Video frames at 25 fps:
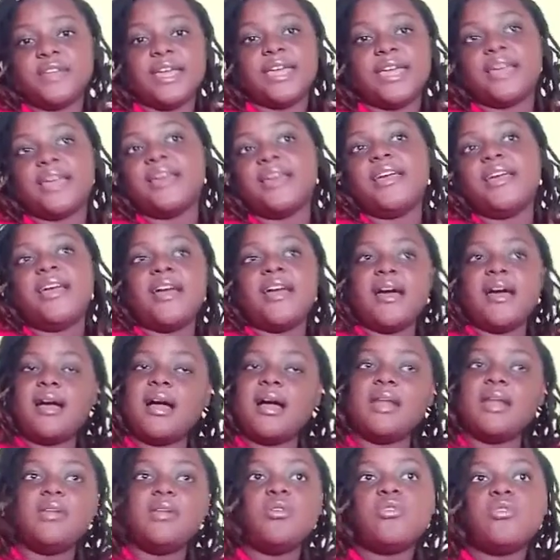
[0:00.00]
like
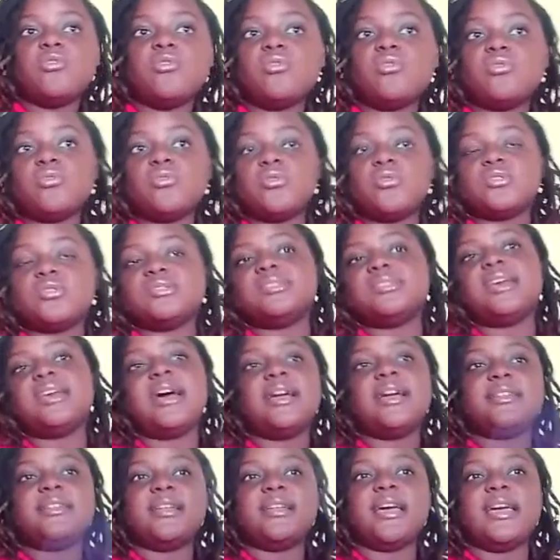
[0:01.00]
aloes,
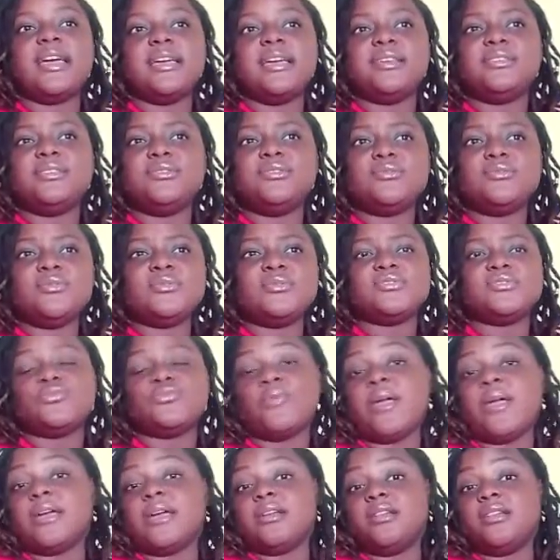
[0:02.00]
and I use
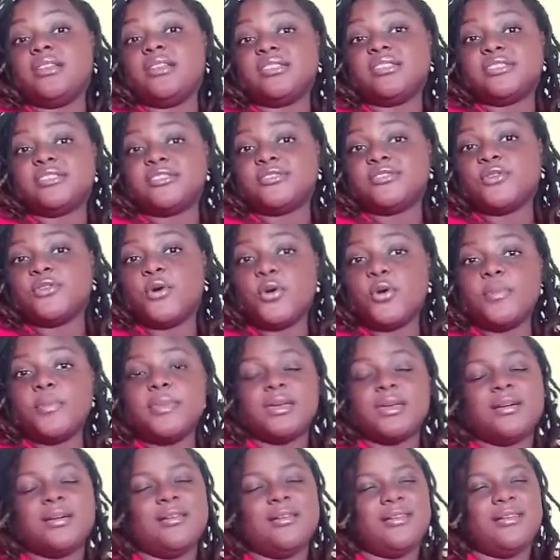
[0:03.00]
regular soap
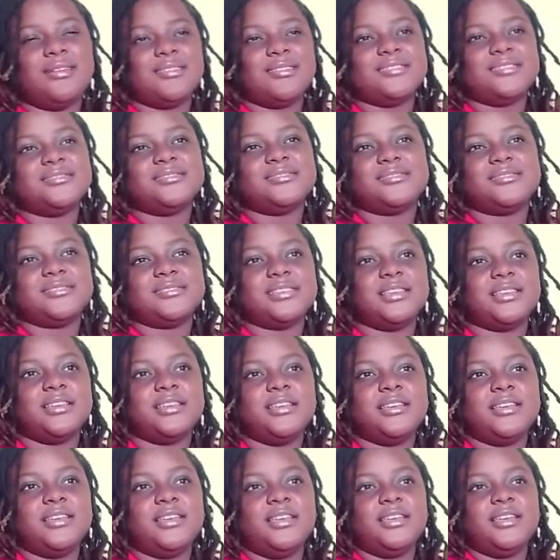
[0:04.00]
because
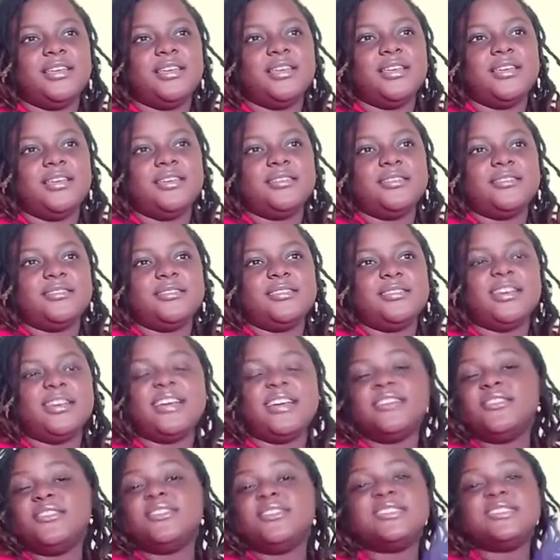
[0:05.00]

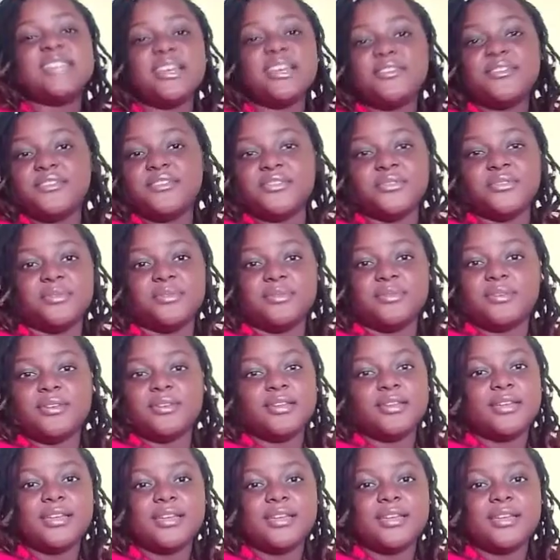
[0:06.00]
I do yourself know.